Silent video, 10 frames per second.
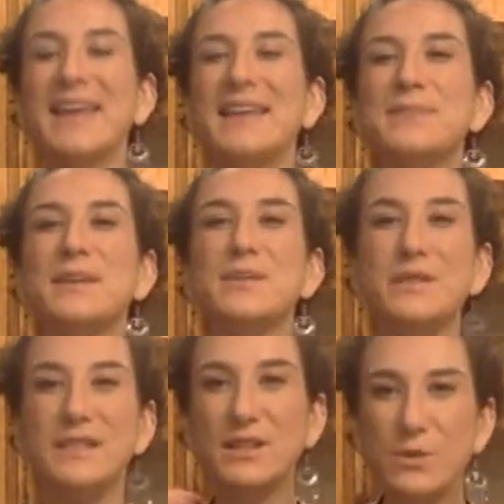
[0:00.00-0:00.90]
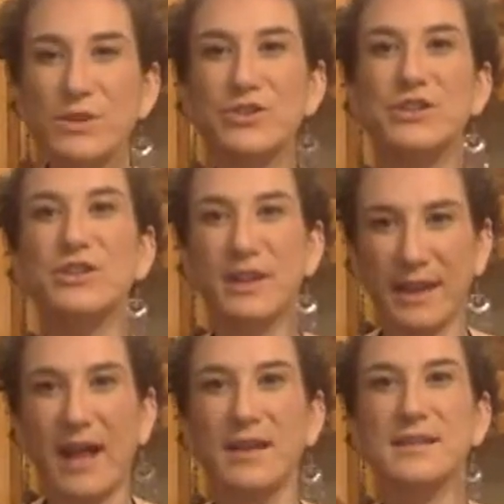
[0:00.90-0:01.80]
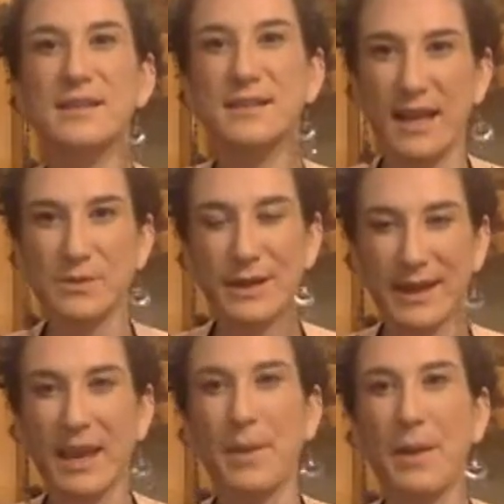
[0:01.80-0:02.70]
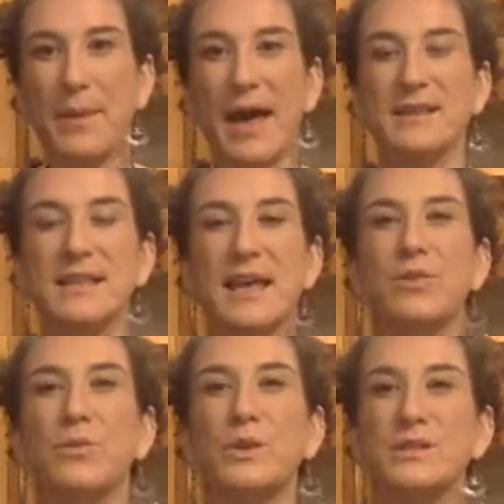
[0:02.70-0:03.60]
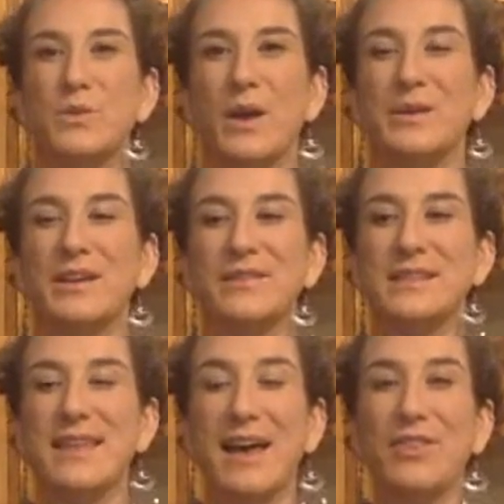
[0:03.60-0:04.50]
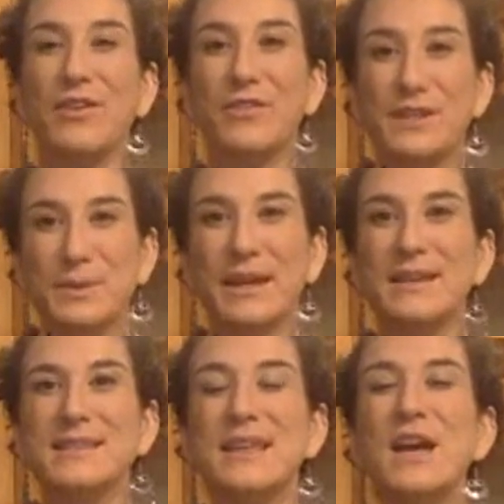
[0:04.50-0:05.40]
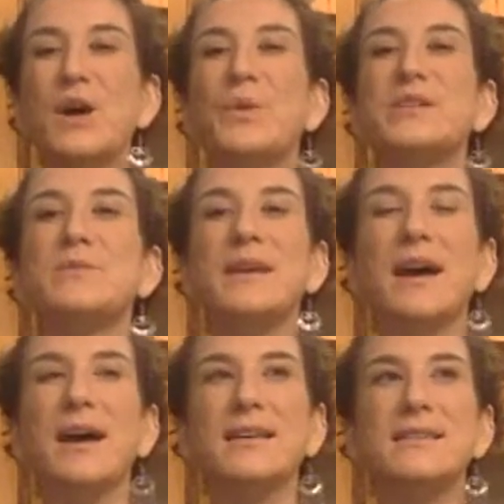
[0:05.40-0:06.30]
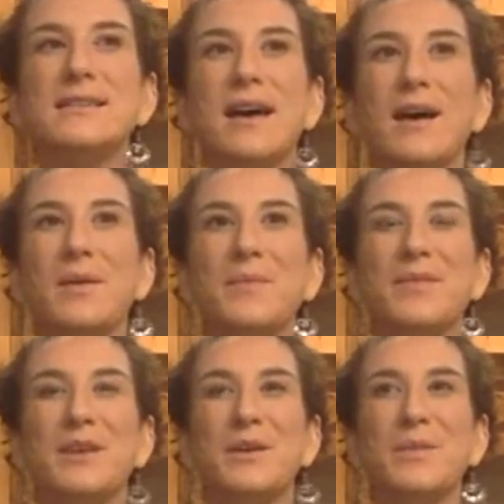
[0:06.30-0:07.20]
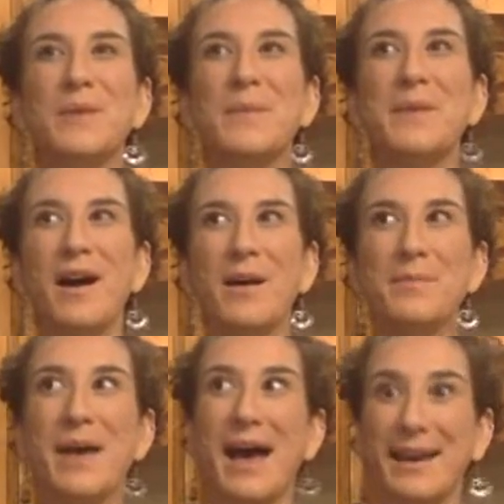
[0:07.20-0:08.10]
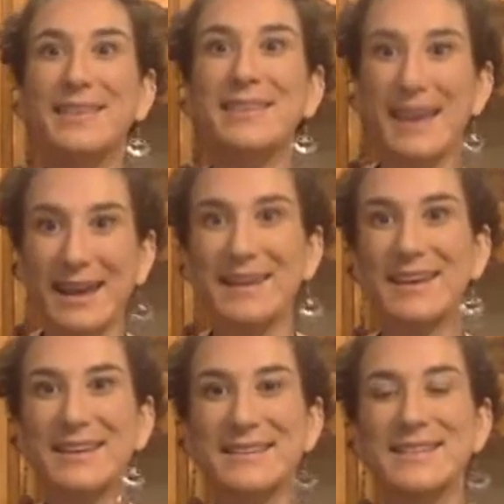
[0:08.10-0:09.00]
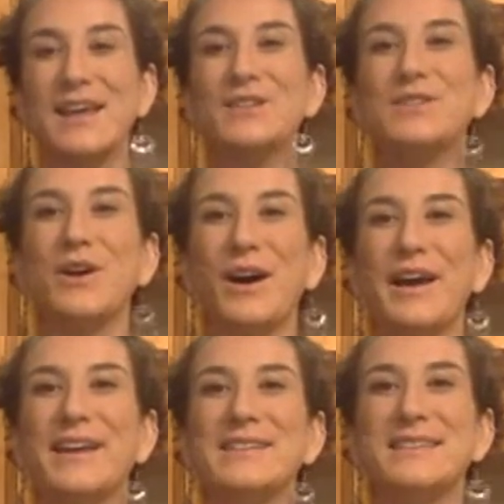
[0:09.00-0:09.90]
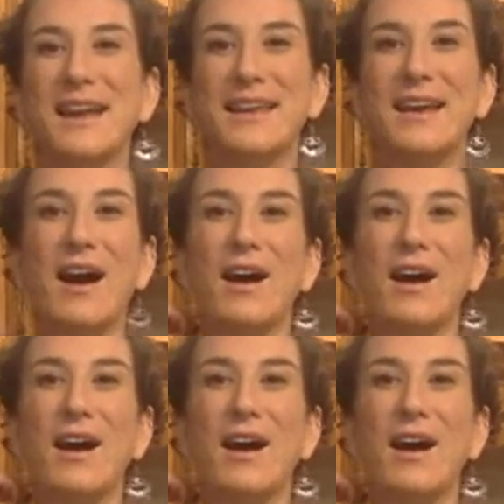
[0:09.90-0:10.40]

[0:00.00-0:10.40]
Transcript: is because we did do a nutritional analysis, and that's what it came up as. And the reason why we even did that in the first place was because um, there, my mom back in the eighties saw a study